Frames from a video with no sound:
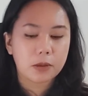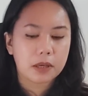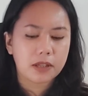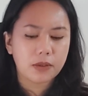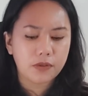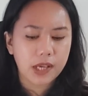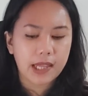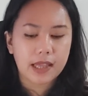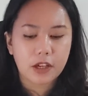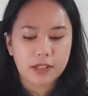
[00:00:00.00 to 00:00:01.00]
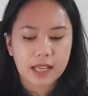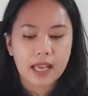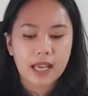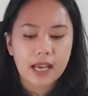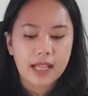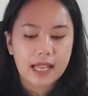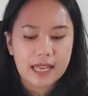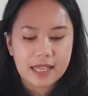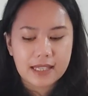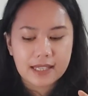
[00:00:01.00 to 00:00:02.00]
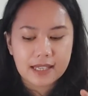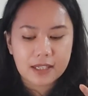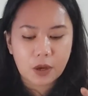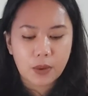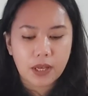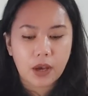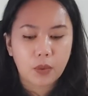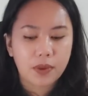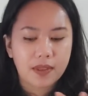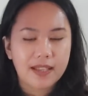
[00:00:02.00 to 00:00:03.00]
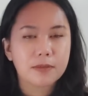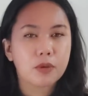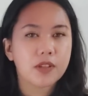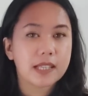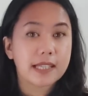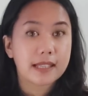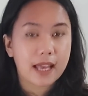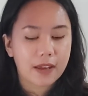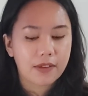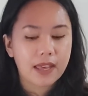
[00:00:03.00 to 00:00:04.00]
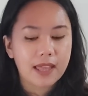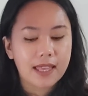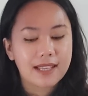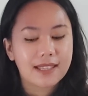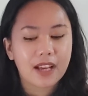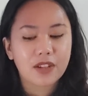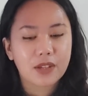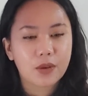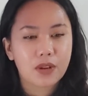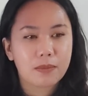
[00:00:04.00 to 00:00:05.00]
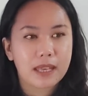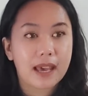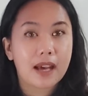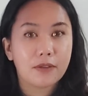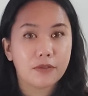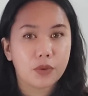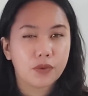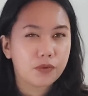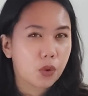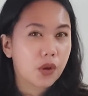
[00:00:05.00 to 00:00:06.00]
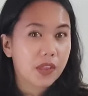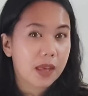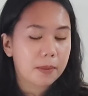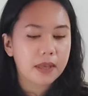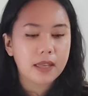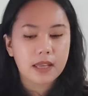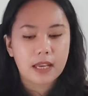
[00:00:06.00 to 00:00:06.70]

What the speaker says: So I do feel that there's like a lot of things that is going on within this person's life that is actually going to be helpful for them